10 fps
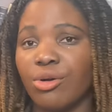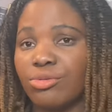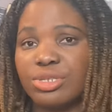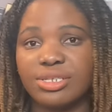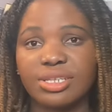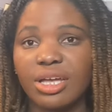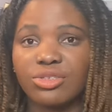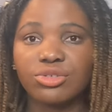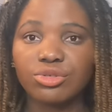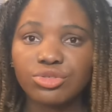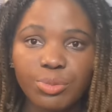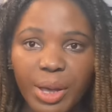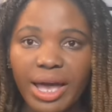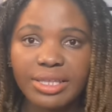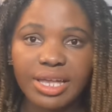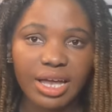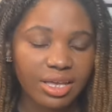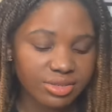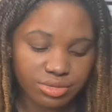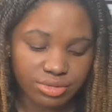who decide to go to
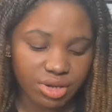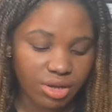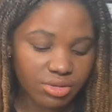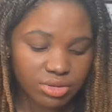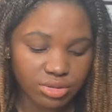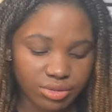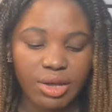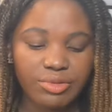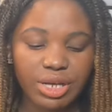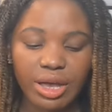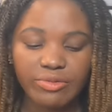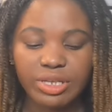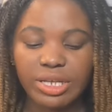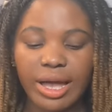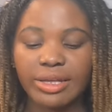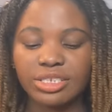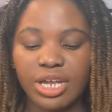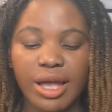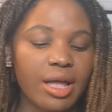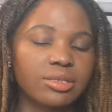paradise or not. So now we have the guy
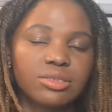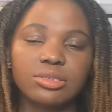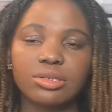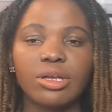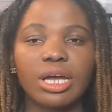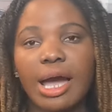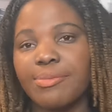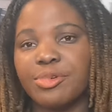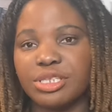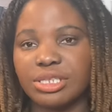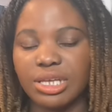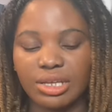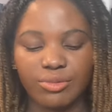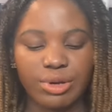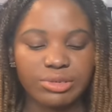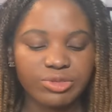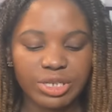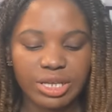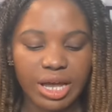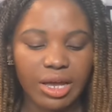chat. So it happened in the, one of
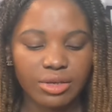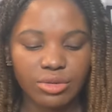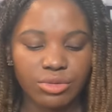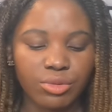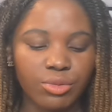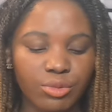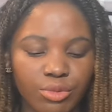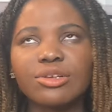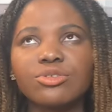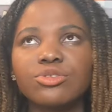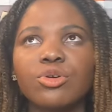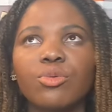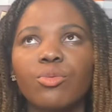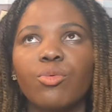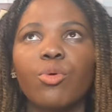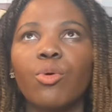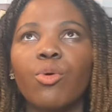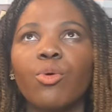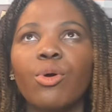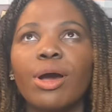the guy home. I don't know
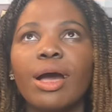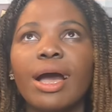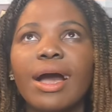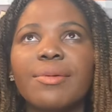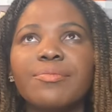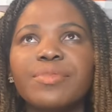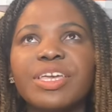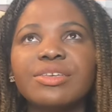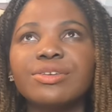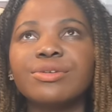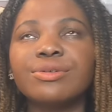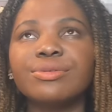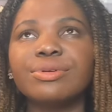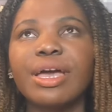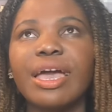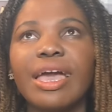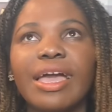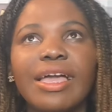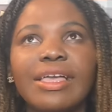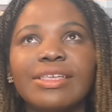who Mingyu
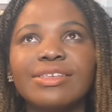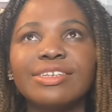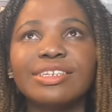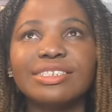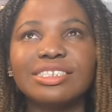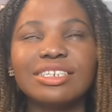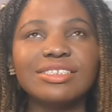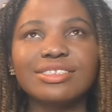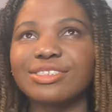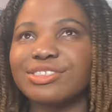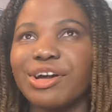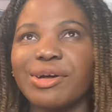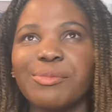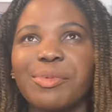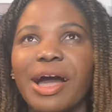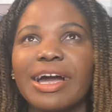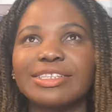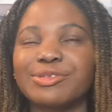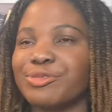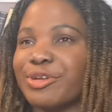and Jinseok talk
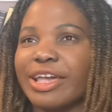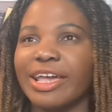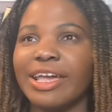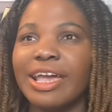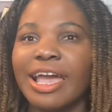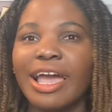about the way